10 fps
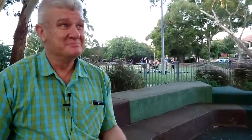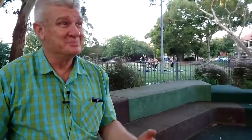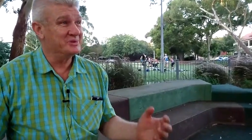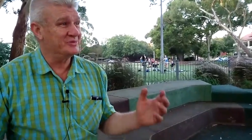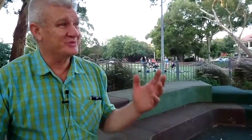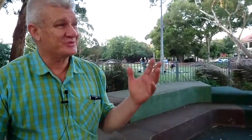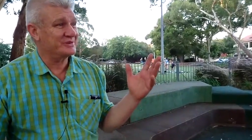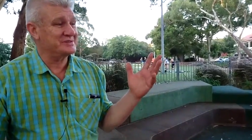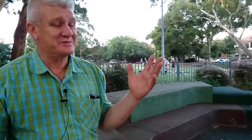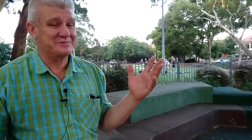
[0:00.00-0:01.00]
beautiful
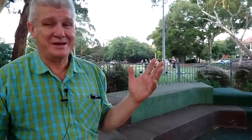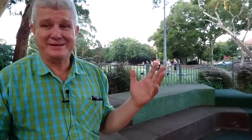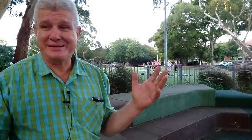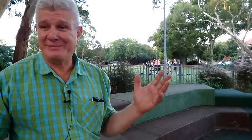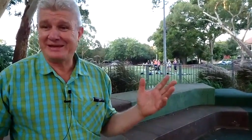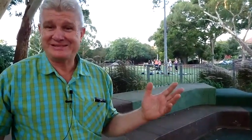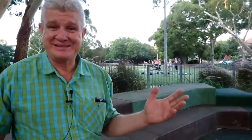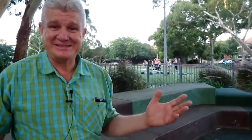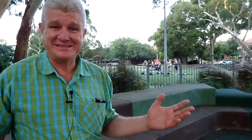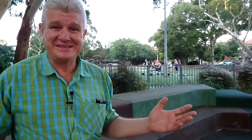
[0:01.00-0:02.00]
trees around. I'm
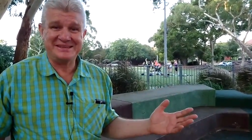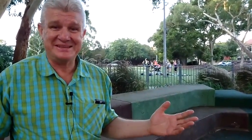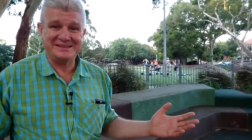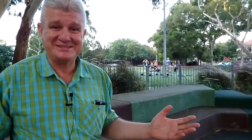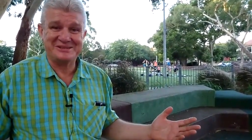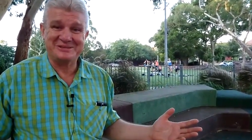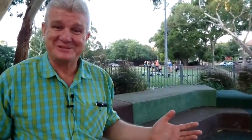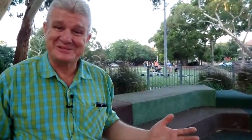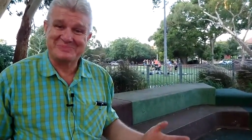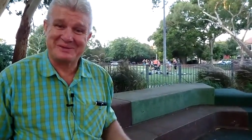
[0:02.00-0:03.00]
actually sitting in a
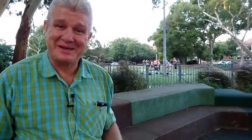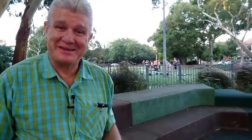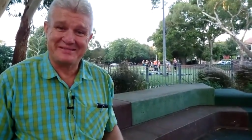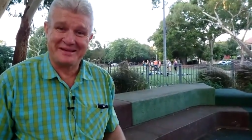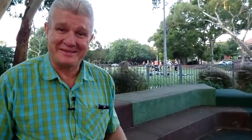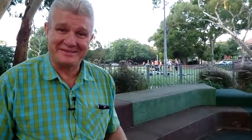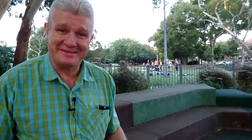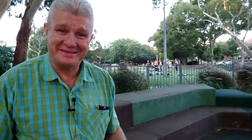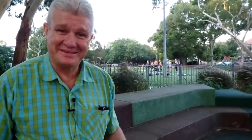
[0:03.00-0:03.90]
children's playground.